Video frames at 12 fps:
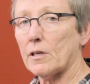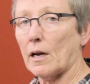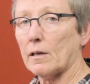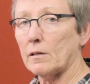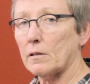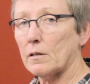
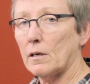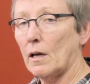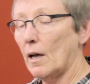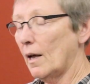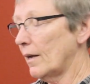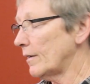seconds.
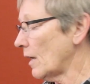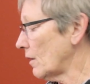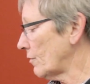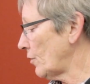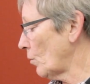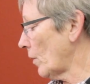
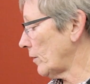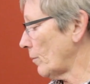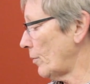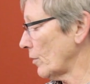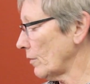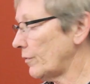Now, if you want the
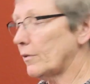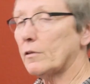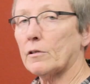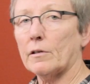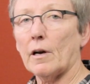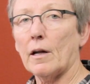
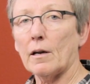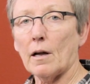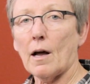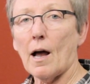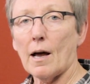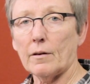portafilter eh,
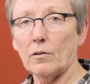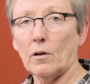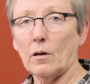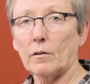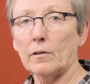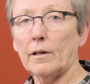hot and
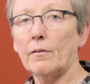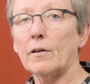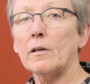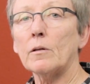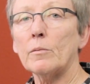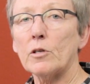all, leave it
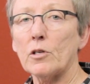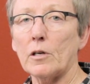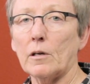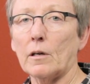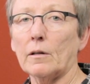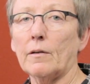in the
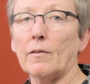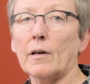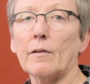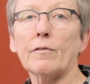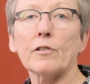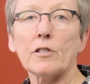machine and leave it
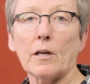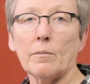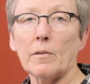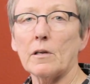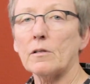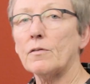on for
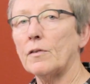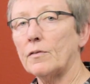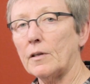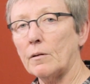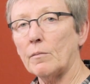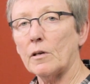10 minutes,
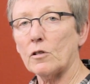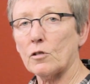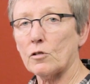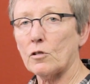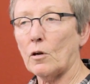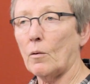15
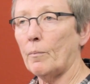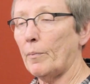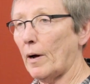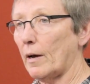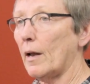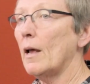minutes or so.
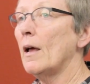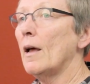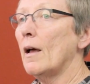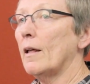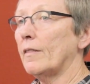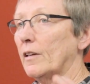But
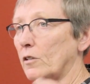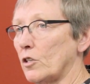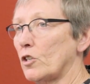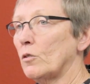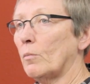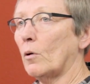the
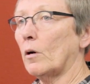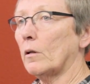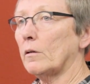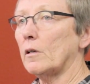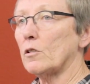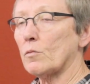initial
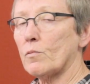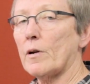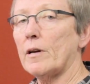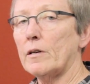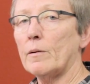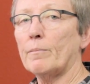boiler is
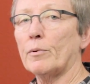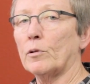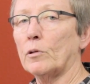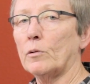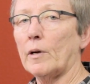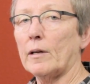ready to
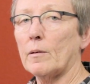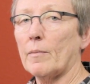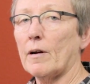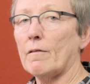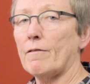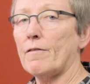brew in
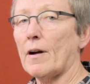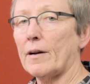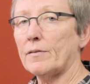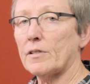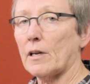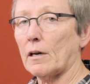about
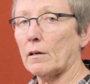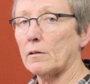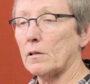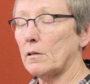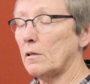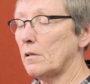five
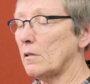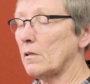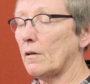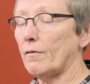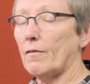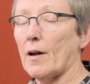seconds. This is
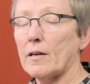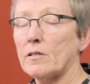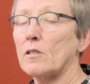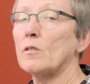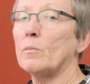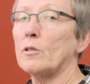the
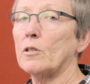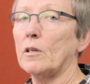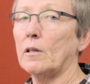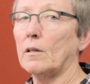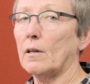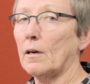fastest
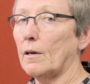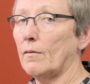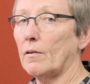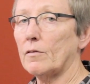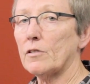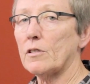machine that I've
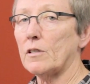ever